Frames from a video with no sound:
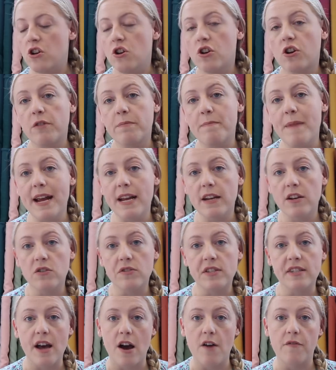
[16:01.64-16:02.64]
you could make
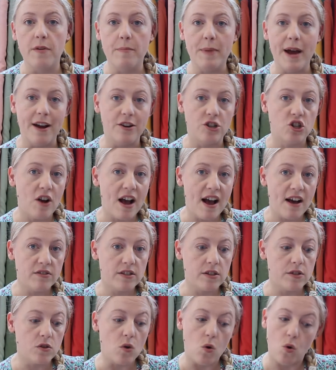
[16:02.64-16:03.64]
yourself a pair of
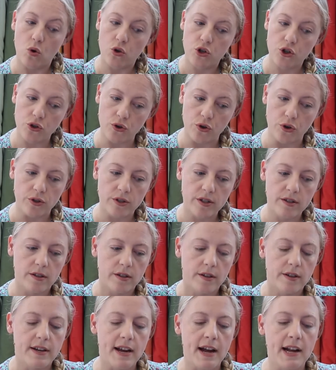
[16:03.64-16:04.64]
trousers or
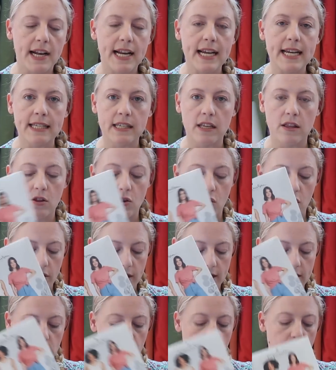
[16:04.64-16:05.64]
shorts. Now Lisa thought
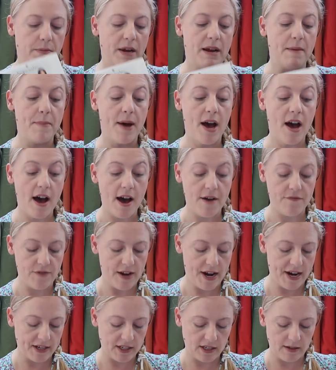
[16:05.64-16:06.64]
this would be
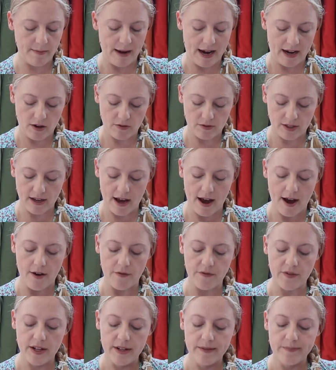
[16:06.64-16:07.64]
perfect to make
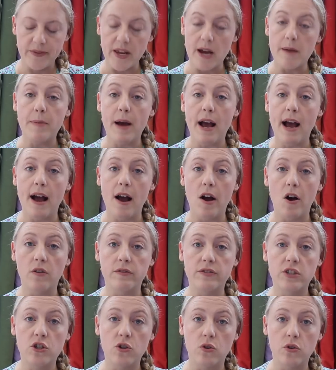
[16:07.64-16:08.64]
yourself a pair
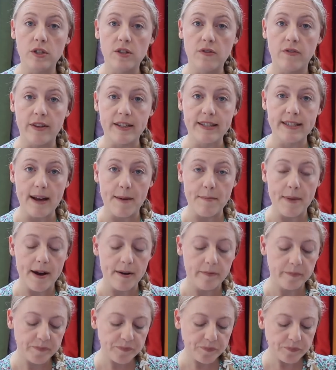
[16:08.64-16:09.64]
of shorts for the
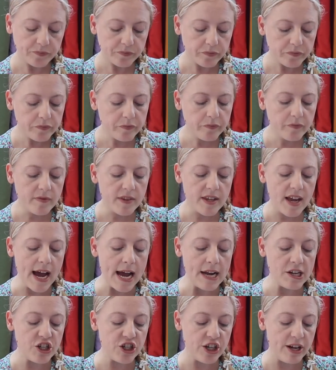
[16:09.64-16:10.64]
summer.
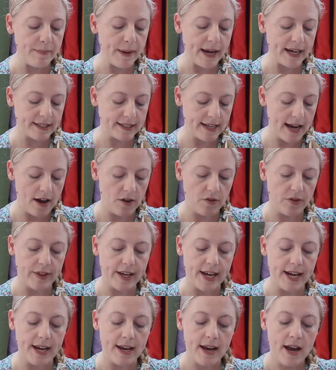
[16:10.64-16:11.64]
And she picked out
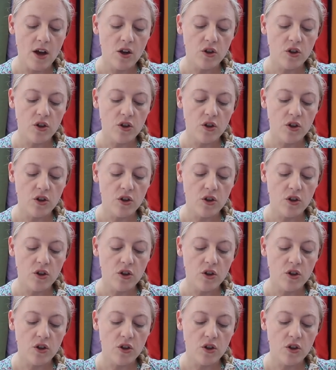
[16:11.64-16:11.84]
the